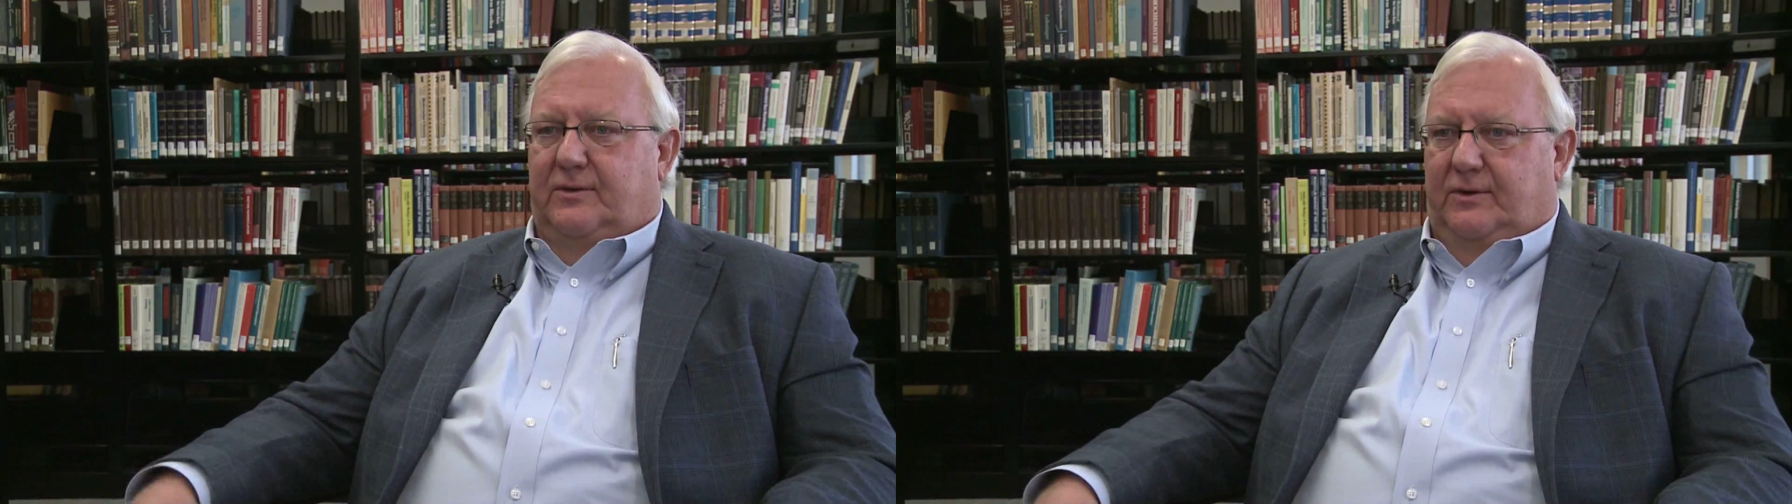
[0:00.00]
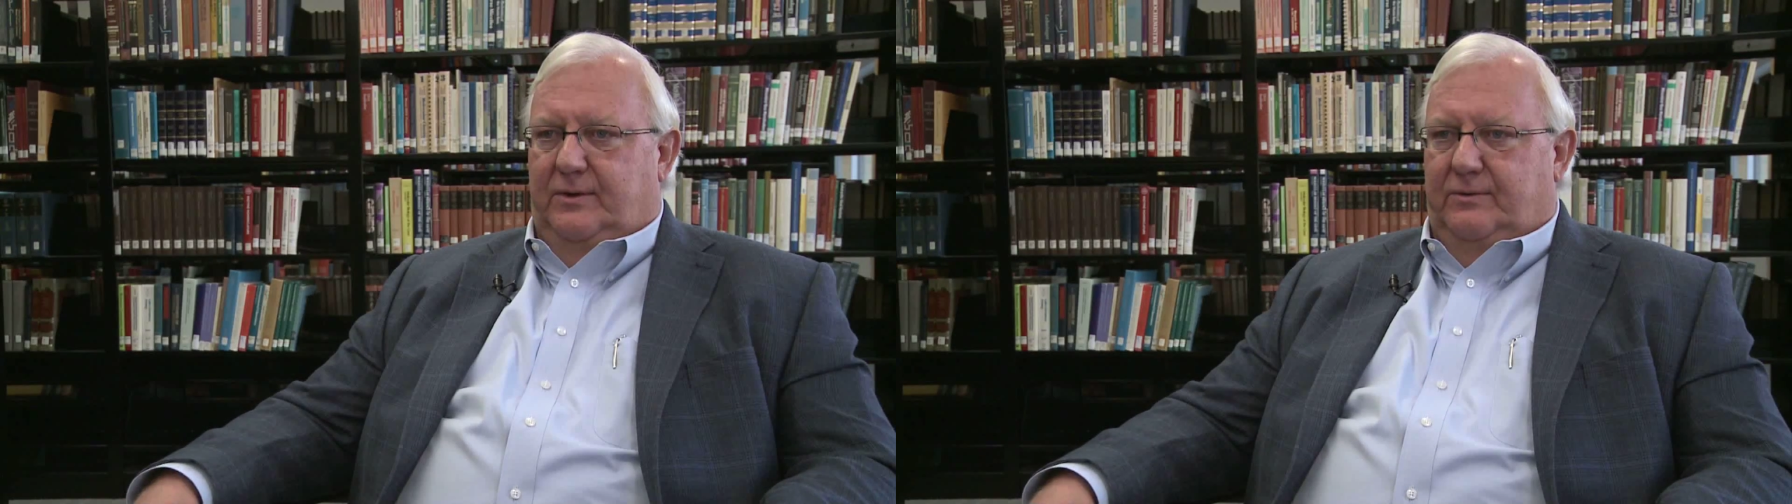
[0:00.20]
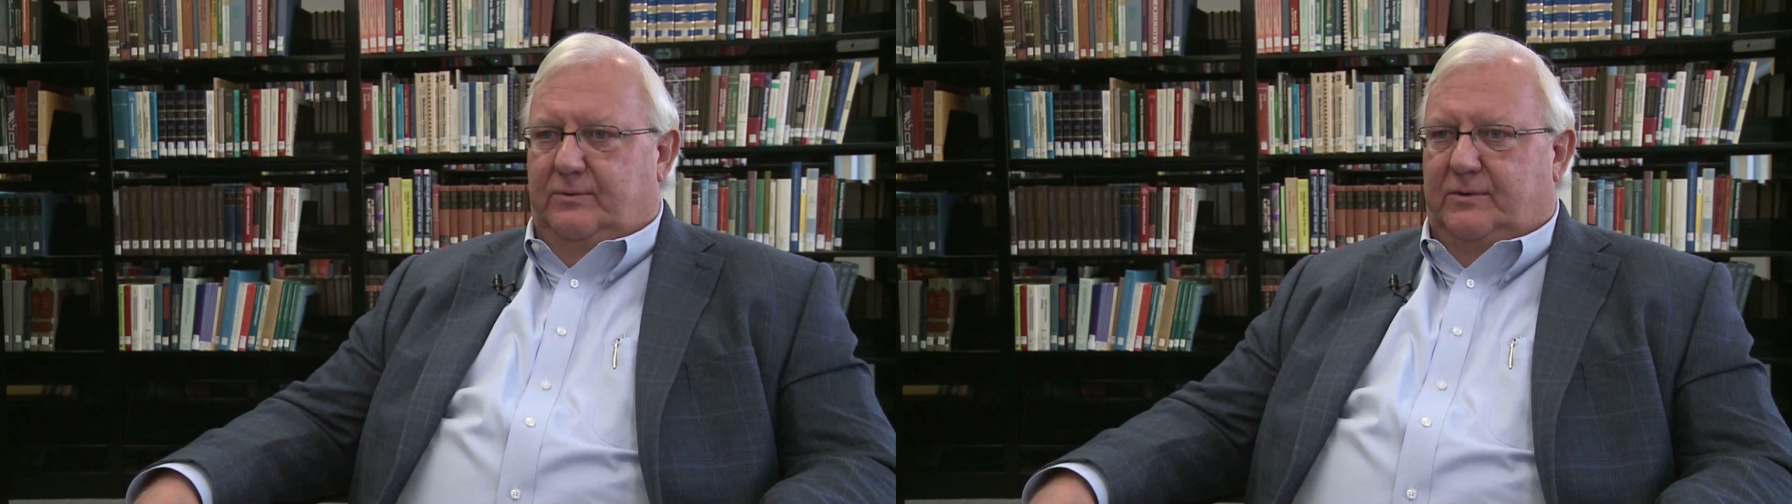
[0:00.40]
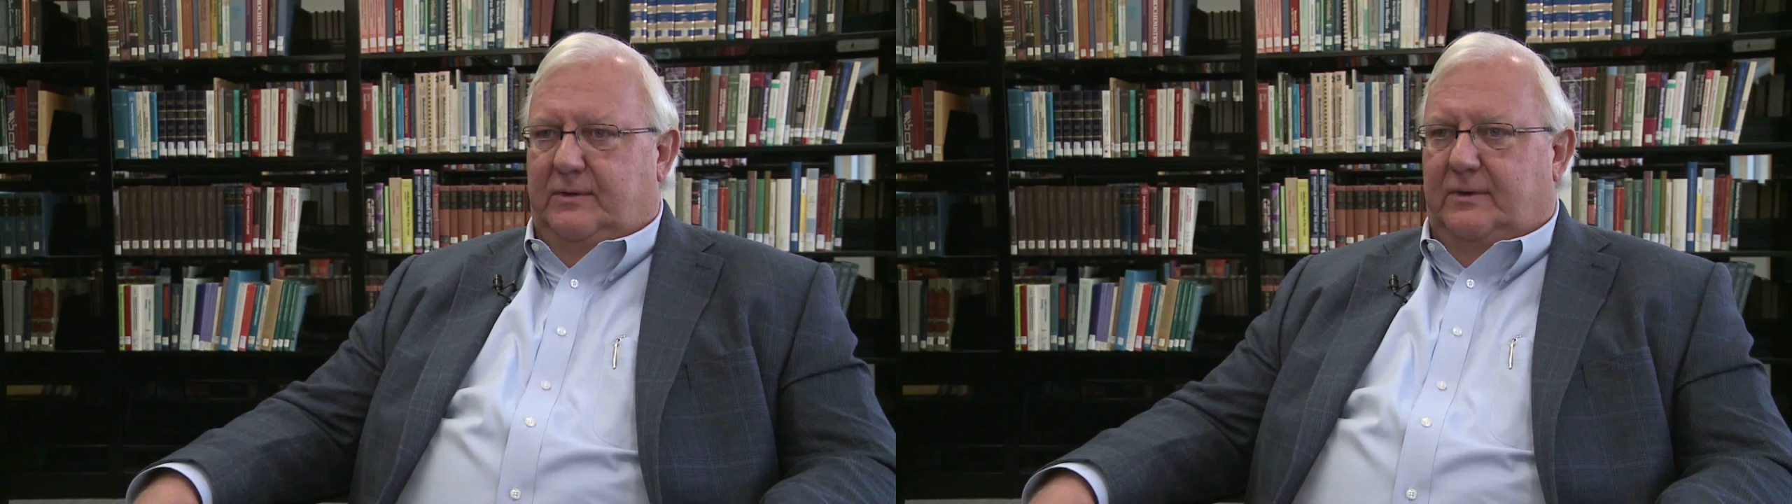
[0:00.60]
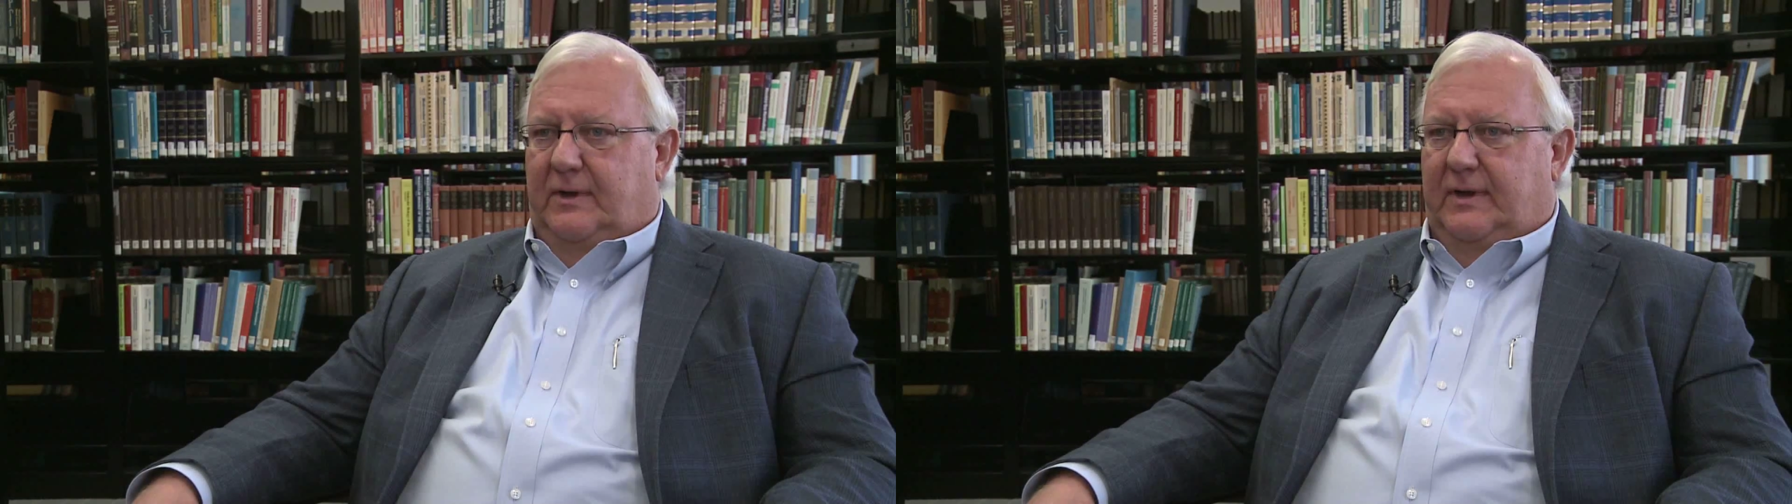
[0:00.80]
are used
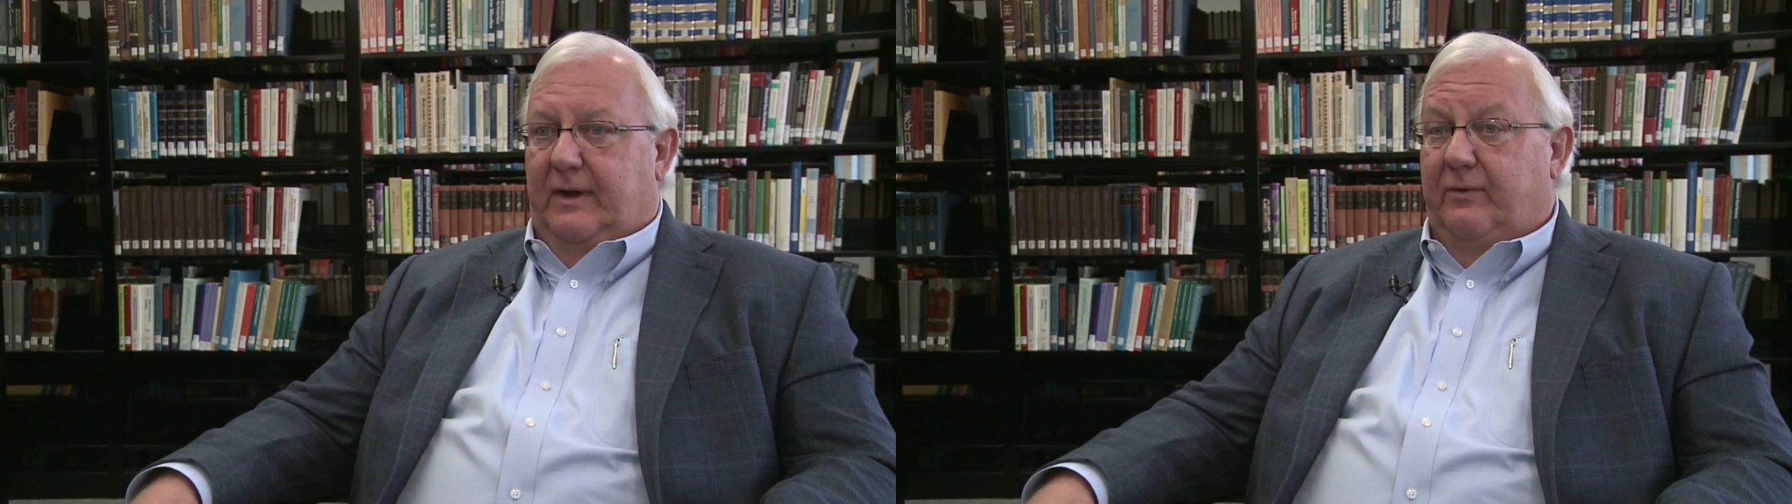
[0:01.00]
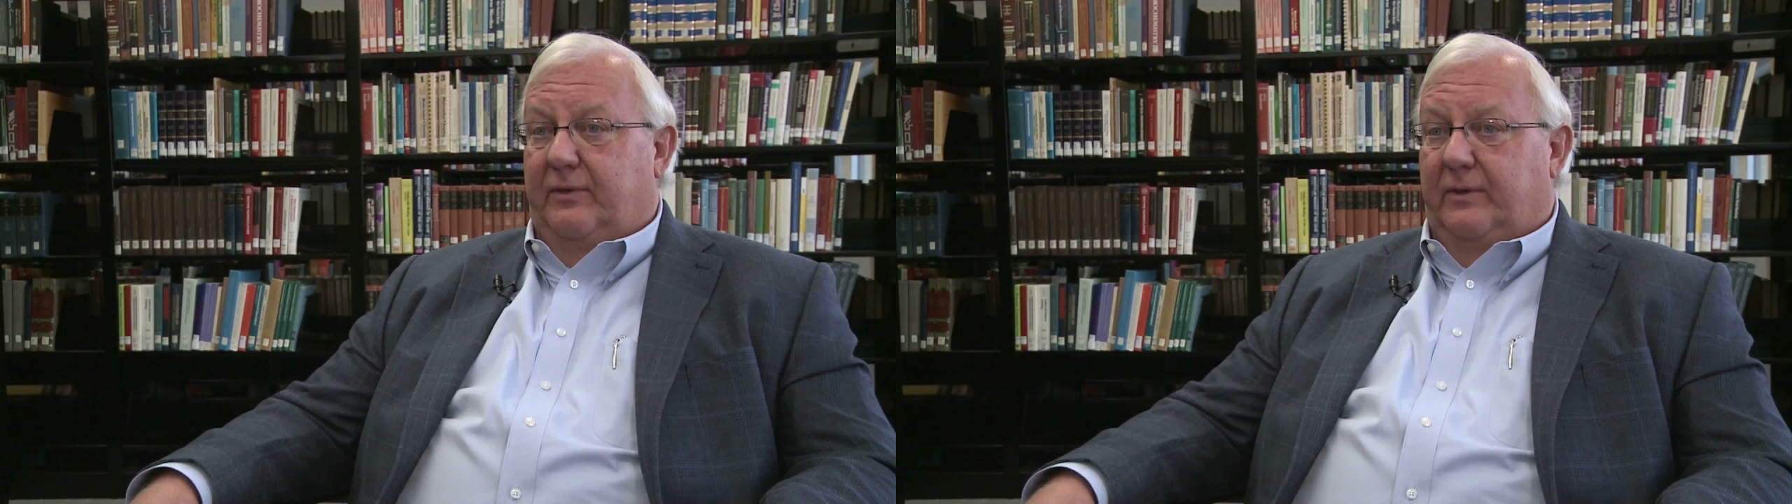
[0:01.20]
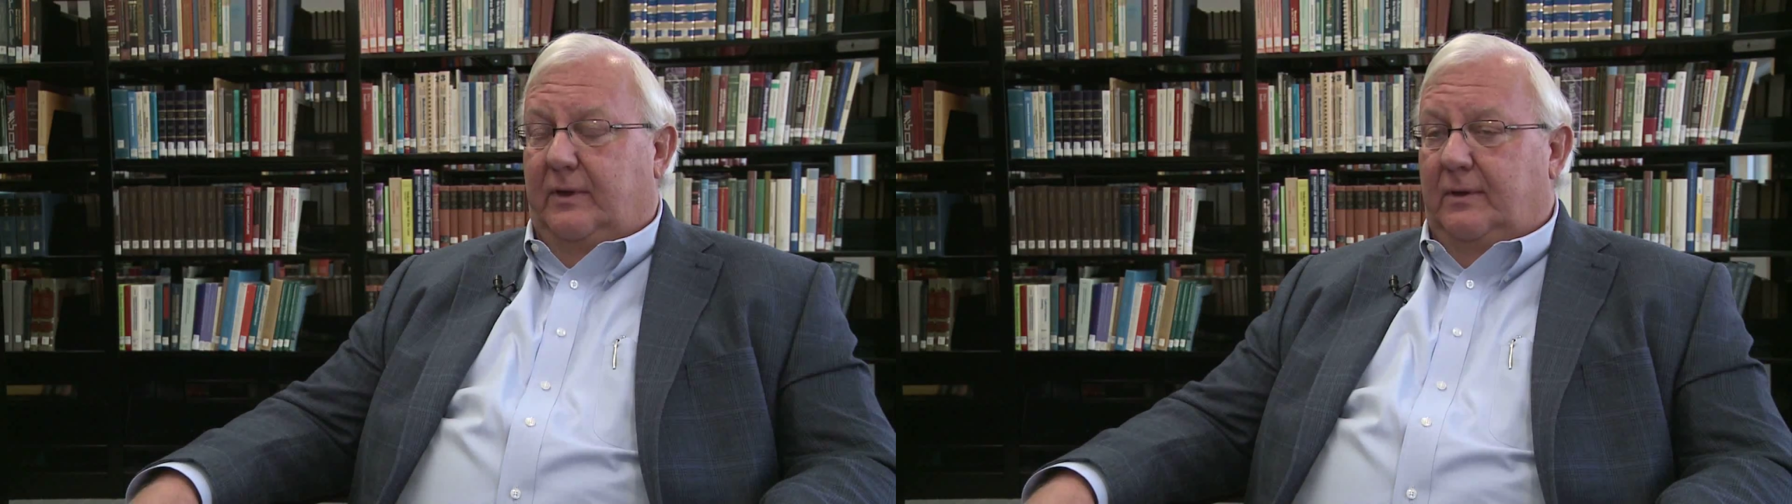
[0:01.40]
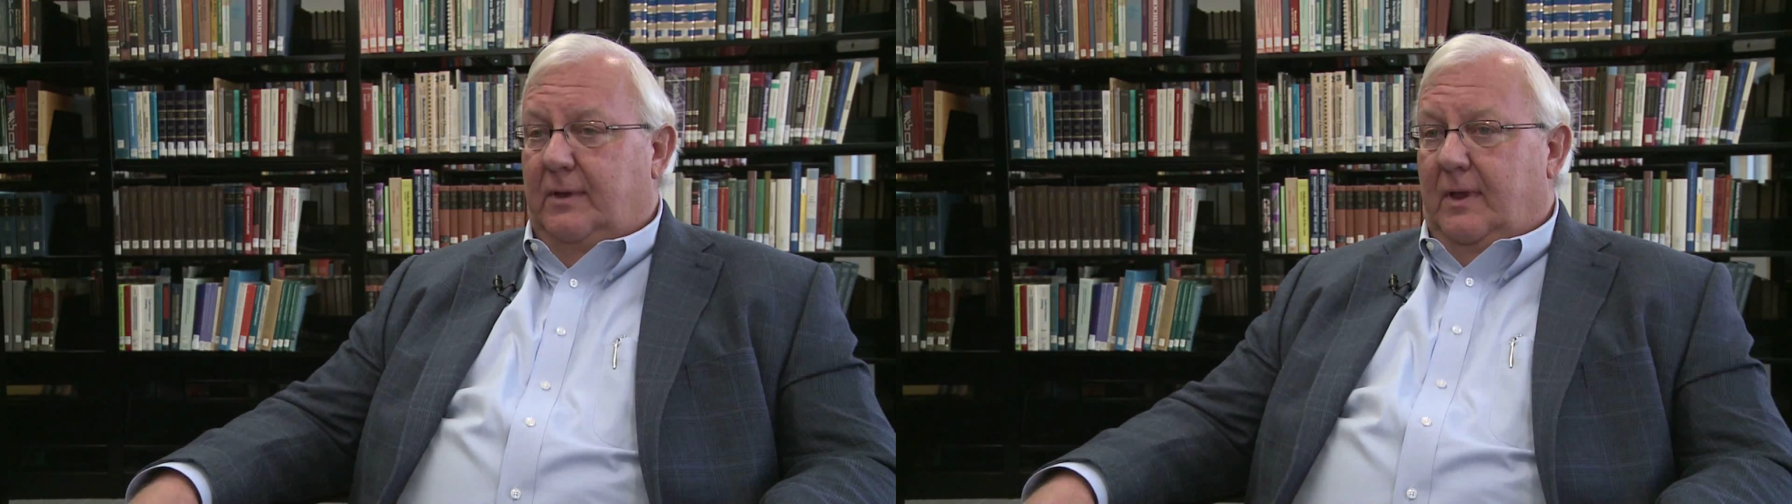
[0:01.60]
in, in everything.